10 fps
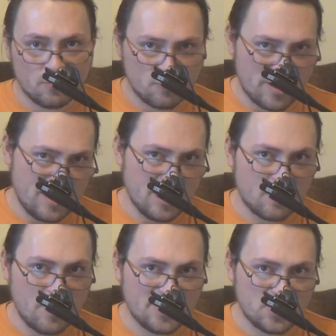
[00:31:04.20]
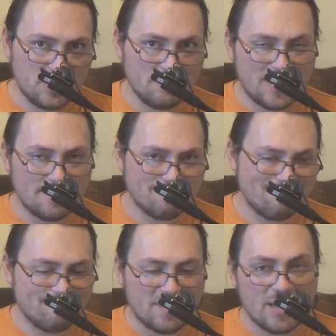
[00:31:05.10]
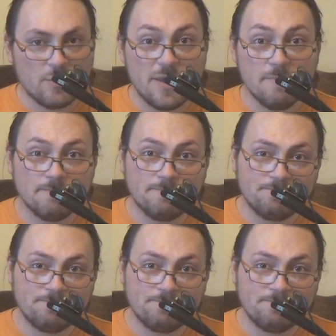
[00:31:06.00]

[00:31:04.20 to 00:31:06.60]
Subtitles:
really a question, but anyway.